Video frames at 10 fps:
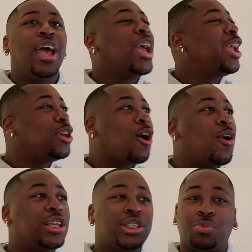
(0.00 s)
And y'all,
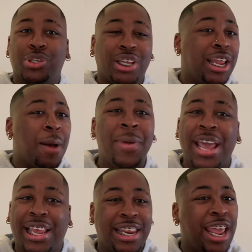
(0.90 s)
he just was looking immaculate.